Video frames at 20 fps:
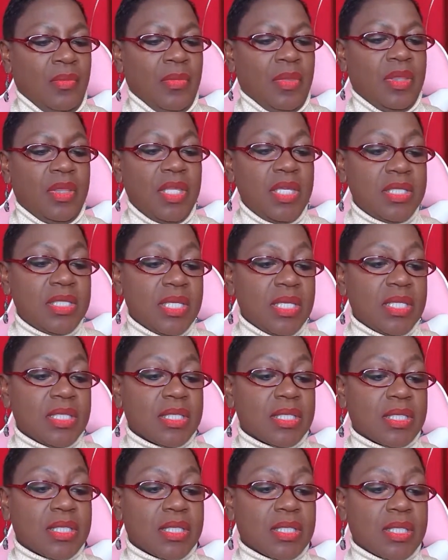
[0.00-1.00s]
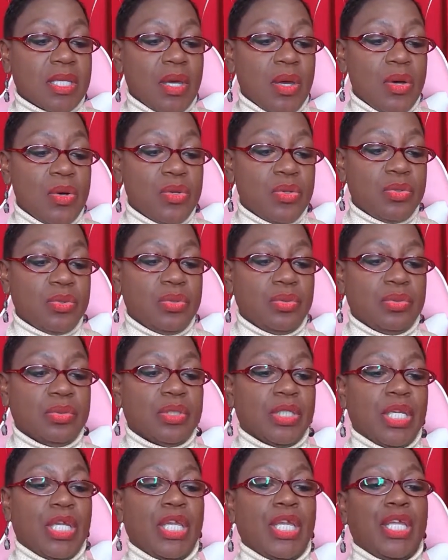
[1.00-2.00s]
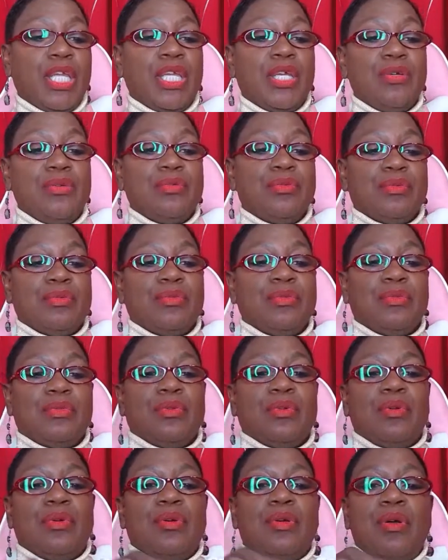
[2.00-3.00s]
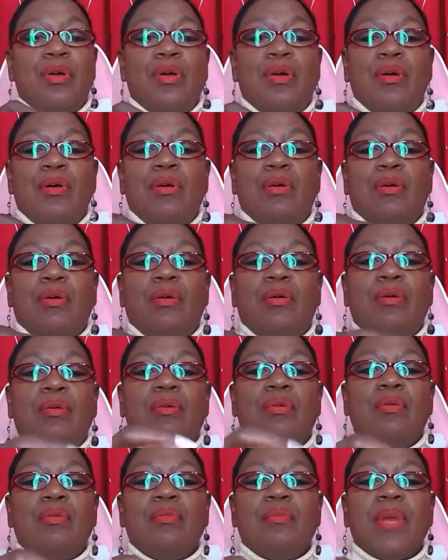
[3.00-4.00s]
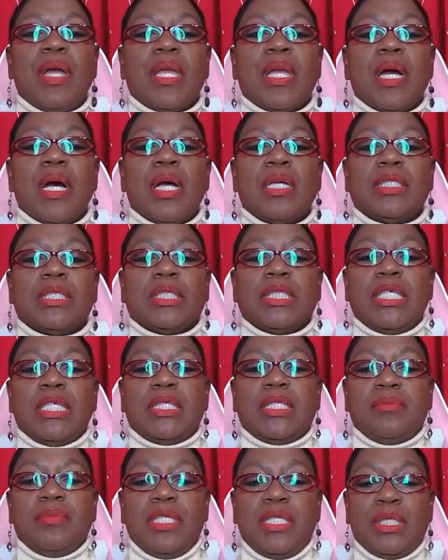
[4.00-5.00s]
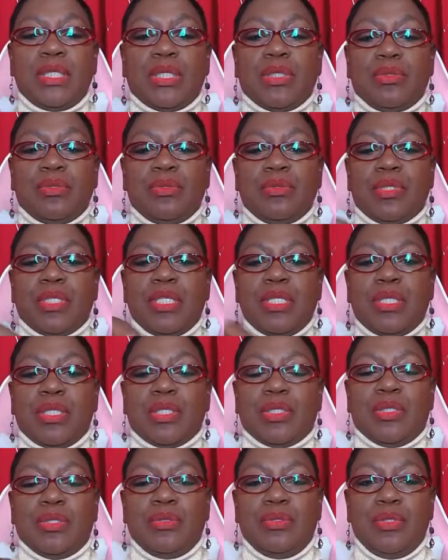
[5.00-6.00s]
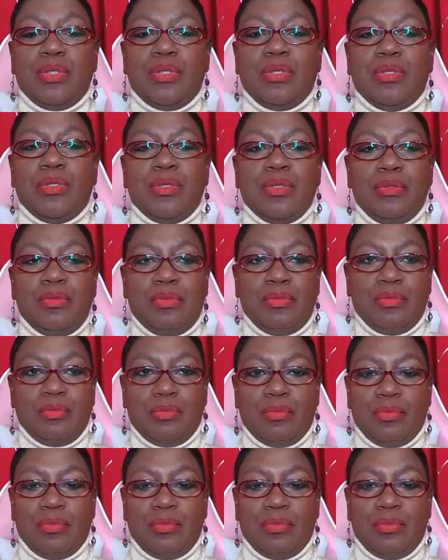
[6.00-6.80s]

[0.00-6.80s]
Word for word: This is so cute. Oh my gosh, let me show this to you.